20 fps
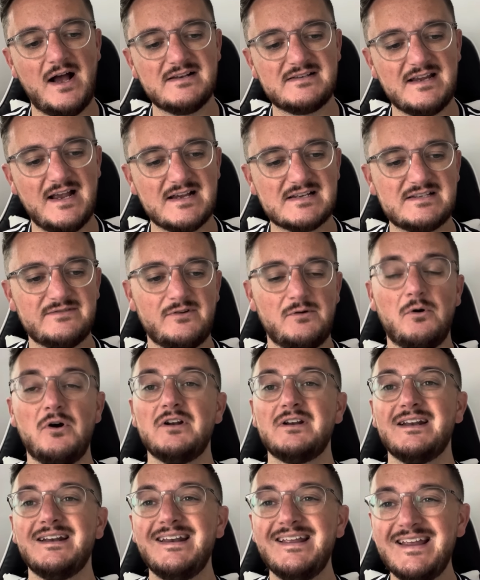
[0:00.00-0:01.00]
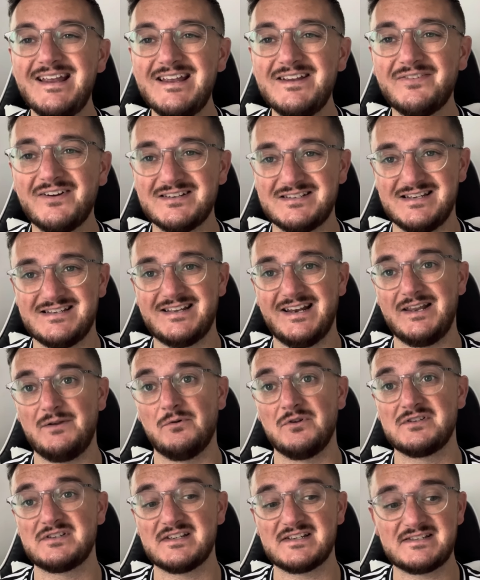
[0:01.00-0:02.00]
he asked to be wanting to leave? Has he said he
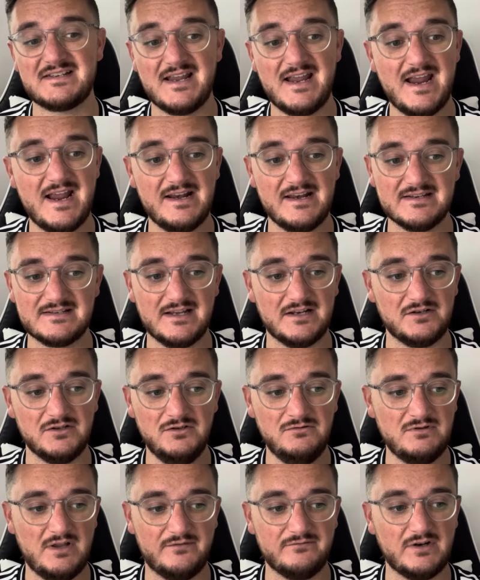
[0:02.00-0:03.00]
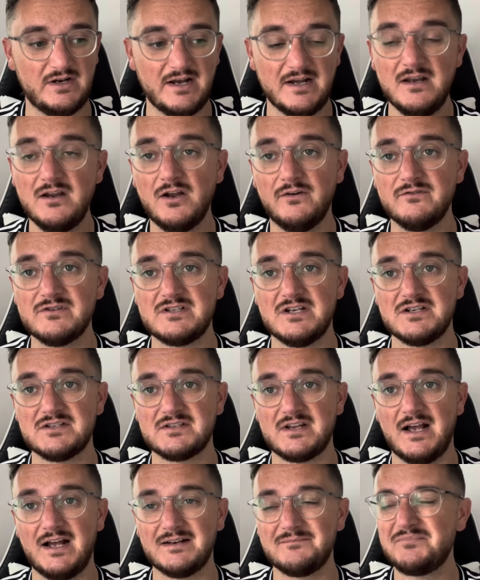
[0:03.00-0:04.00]
wants to stay? And he said, no, they haven't had any conversations yet.